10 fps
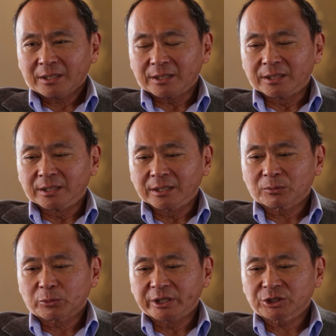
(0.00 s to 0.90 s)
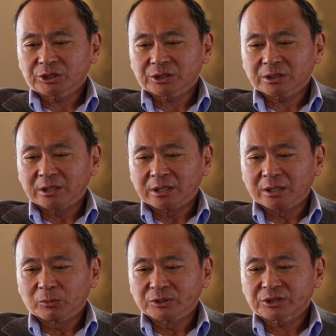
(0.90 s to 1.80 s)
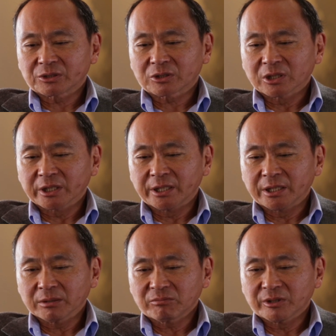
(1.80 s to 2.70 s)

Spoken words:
mm-hmm. Which was certainly,